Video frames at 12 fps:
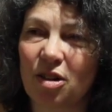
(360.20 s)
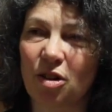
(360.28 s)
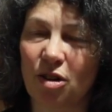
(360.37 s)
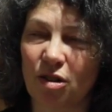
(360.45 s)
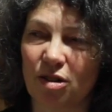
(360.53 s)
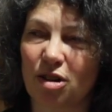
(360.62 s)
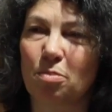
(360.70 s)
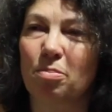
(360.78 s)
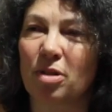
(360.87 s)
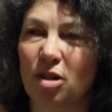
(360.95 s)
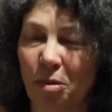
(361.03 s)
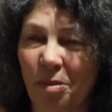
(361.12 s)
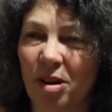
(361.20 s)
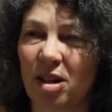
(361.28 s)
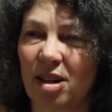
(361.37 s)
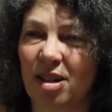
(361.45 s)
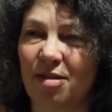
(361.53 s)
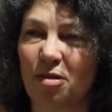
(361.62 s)
not
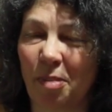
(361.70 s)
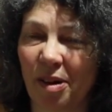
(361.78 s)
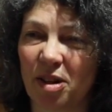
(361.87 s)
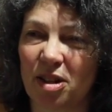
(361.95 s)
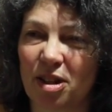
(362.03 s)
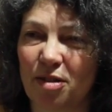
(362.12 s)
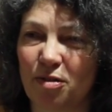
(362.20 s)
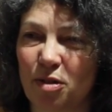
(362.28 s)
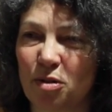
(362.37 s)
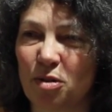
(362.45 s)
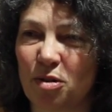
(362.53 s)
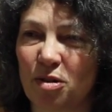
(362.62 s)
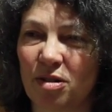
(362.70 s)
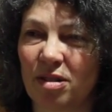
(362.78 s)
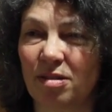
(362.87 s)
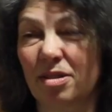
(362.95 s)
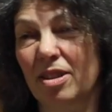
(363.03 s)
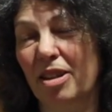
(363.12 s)
predominantly repetitive or
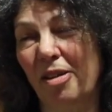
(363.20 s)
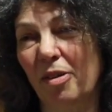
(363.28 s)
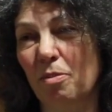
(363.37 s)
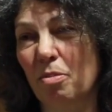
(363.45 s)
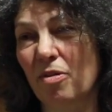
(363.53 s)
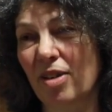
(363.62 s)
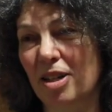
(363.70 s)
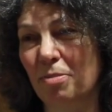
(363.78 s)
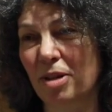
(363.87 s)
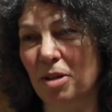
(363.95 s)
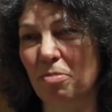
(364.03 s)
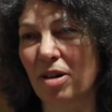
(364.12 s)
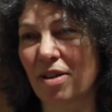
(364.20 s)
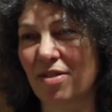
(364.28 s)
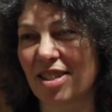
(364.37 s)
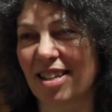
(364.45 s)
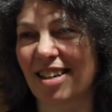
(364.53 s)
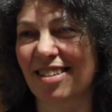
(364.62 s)
indeed provided by the
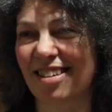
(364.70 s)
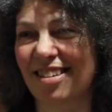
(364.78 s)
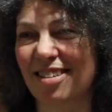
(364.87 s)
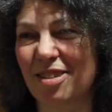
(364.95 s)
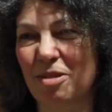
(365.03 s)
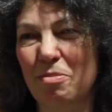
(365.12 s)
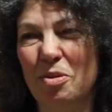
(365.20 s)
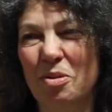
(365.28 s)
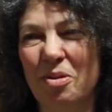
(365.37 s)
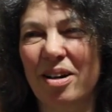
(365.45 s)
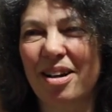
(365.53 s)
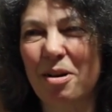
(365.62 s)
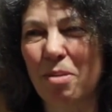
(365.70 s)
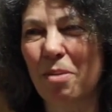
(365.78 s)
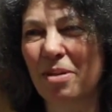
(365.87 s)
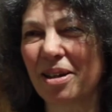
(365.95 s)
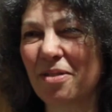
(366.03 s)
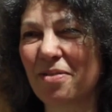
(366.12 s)
private sector. So more
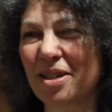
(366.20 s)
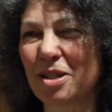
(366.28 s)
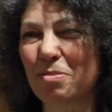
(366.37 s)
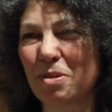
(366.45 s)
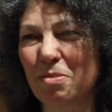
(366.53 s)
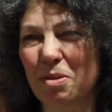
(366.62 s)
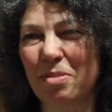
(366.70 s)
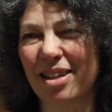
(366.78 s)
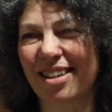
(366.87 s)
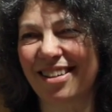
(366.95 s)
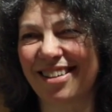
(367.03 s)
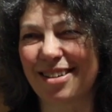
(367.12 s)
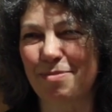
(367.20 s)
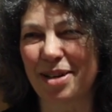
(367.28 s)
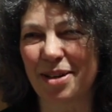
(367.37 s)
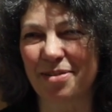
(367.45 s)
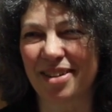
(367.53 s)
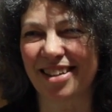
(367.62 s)
public investment would be
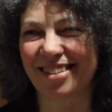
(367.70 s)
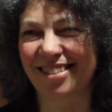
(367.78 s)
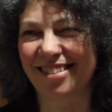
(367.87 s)
better.